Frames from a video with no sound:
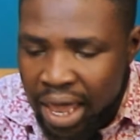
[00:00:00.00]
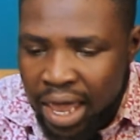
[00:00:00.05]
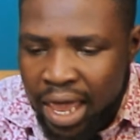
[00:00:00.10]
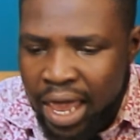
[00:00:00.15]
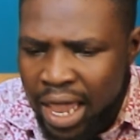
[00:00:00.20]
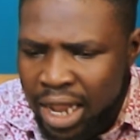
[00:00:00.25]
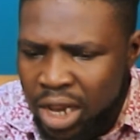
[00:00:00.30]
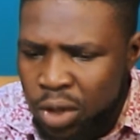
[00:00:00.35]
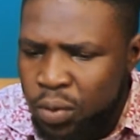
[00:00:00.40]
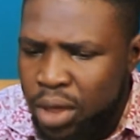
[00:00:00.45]

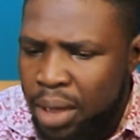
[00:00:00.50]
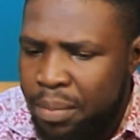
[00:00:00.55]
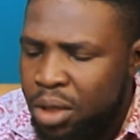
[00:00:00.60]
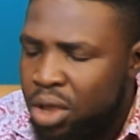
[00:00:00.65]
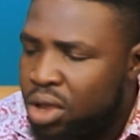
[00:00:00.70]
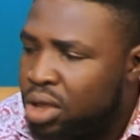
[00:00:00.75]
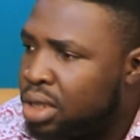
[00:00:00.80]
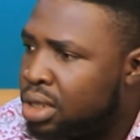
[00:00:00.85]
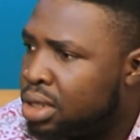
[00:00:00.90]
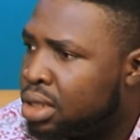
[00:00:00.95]
Anywhere,
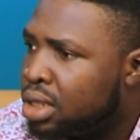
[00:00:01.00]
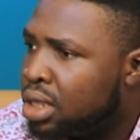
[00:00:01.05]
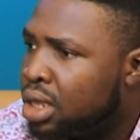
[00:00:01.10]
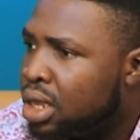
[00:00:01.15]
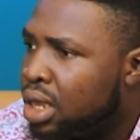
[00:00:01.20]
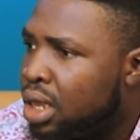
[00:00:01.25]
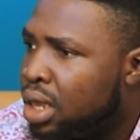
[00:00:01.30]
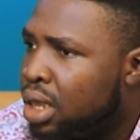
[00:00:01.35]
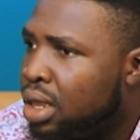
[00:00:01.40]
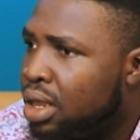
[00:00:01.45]
because
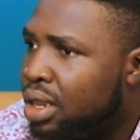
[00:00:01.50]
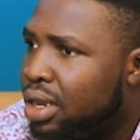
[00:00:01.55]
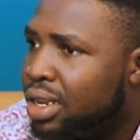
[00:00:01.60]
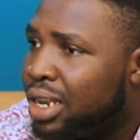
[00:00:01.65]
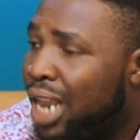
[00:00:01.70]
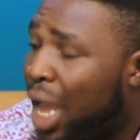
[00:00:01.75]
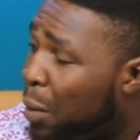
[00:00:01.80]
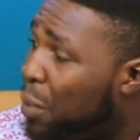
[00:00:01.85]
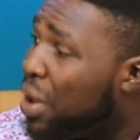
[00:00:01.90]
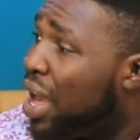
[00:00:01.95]

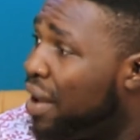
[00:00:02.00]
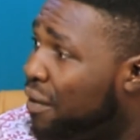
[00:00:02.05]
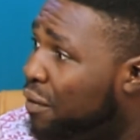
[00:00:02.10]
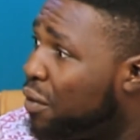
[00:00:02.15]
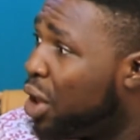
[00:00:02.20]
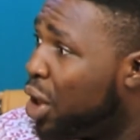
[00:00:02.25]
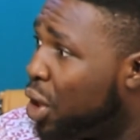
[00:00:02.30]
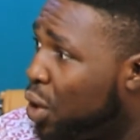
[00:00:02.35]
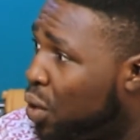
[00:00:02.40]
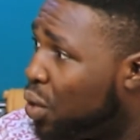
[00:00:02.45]
now we have
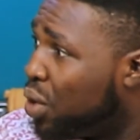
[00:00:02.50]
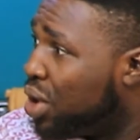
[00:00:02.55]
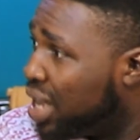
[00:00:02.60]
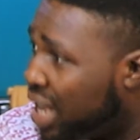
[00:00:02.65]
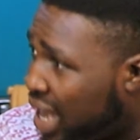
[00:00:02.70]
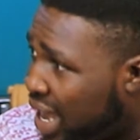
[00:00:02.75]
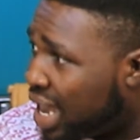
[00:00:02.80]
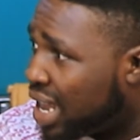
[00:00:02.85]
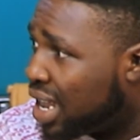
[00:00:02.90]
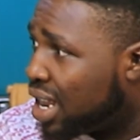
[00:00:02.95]
a whole
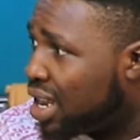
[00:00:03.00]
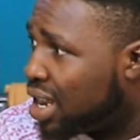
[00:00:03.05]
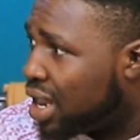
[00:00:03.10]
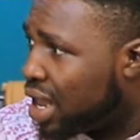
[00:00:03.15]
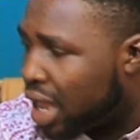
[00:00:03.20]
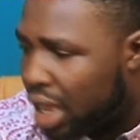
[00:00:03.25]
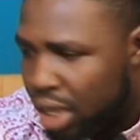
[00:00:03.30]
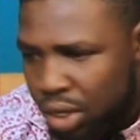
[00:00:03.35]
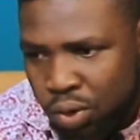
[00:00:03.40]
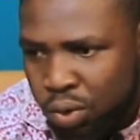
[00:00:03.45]
year.
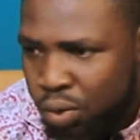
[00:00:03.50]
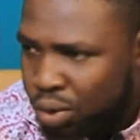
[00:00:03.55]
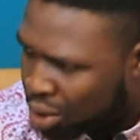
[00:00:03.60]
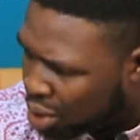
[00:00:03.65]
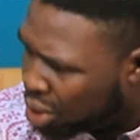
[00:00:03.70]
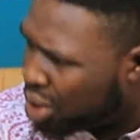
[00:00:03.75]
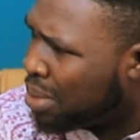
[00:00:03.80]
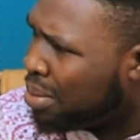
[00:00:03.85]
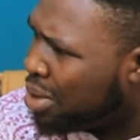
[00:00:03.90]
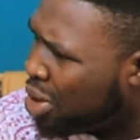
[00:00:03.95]
And you
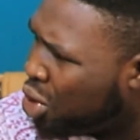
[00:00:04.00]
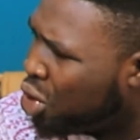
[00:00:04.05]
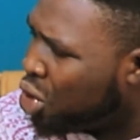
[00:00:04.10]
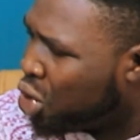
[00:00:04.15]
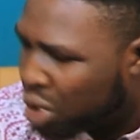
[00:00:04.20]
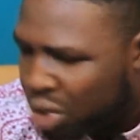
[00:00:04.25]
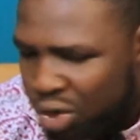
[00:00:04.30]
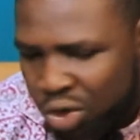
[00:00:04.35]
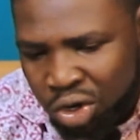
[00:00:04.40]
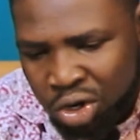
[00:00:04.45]
tell me
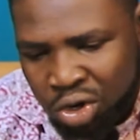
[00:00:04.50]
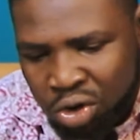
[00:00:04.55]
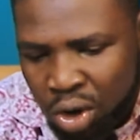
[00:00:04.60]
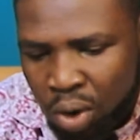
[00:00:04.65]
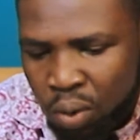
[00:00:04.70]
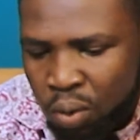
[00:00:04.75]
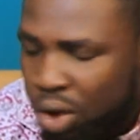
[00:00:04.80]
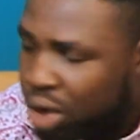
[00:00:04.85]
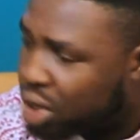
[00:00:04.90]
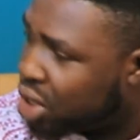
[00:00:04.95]
you did
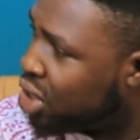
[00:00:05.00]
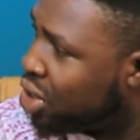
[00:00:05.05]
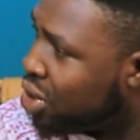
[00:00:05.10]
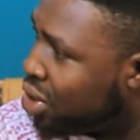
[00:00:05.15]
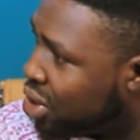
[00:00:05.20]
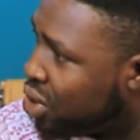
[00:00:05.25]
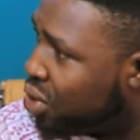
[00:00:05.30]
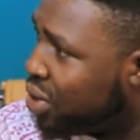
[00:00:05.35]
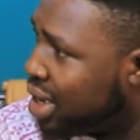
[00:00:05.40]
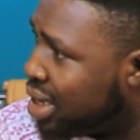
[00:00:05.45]
not work, you did
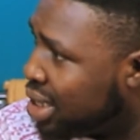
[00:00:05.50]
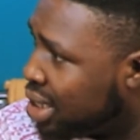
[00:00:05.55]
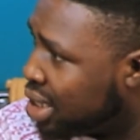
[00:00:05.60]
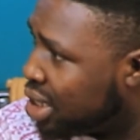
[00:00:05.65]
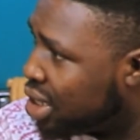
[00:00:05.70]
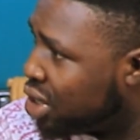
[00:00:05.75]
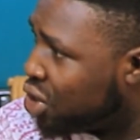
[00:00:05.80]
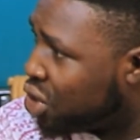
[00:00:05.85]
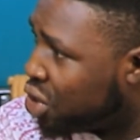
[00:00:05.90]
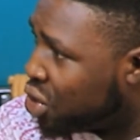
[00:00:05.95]
not do
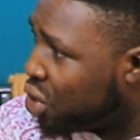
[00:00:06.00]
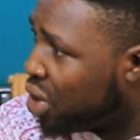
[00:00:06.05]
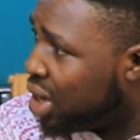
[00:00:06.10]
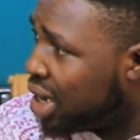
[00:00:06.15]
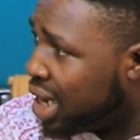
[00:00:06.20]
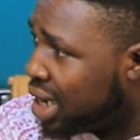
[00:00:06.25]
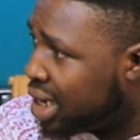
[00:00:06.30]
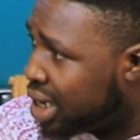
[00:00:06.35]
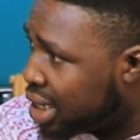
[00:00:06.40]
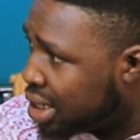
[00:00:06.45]
anything, you did not
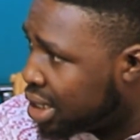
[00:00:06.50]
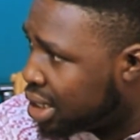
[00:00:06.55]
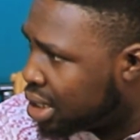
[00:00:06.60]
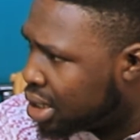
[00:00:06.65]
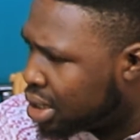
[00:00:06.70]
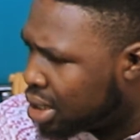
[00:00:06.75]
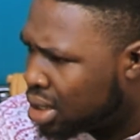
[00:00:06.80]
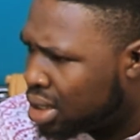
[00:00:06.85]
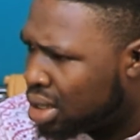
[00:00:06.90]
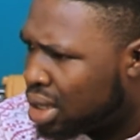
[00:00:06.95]
learn
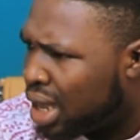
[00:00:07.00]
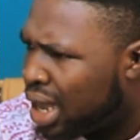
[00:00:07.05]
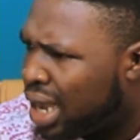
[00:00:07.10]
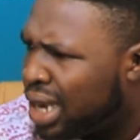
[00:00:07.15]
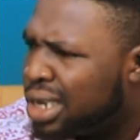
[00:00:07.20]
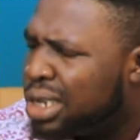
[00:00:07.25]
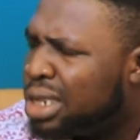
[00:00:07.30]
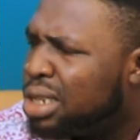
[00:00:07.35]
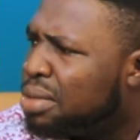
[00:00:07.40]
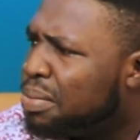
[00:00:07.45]
anything,
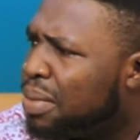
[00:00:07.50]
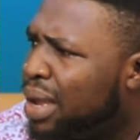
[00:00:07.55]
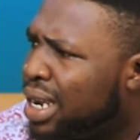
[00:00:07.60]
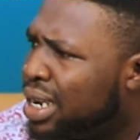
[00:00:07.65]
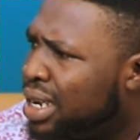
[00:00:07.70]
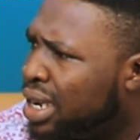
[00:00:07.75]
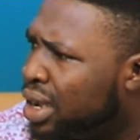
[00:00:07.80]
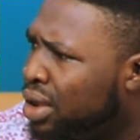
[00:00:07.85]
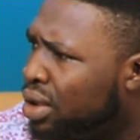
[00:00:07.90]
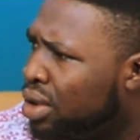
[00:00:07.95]
and it's bad
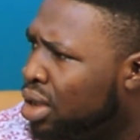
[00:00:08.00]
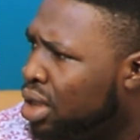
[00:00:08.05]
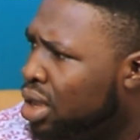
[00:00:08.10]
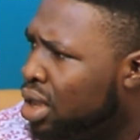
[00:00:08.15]
now.